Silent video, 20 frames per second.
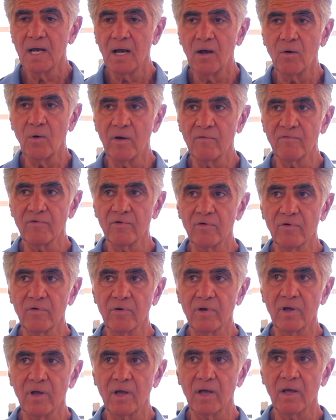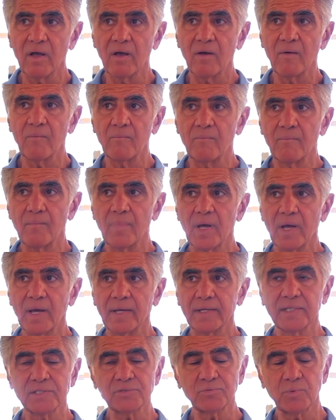However, I
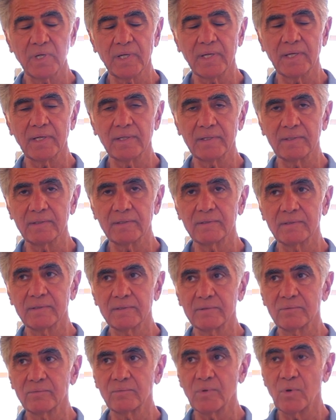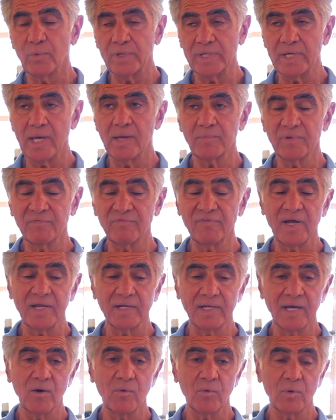guess what we came to find
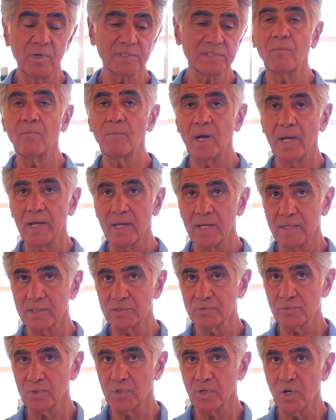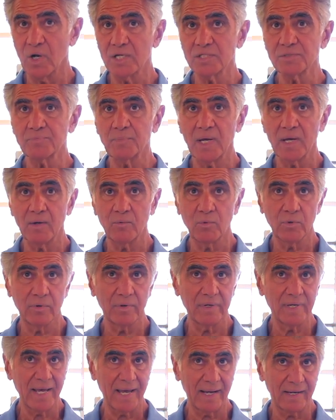out was that my headaches were caused by were
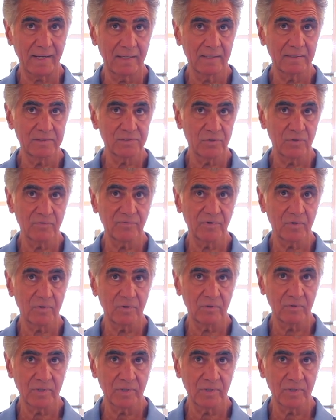neck, cervical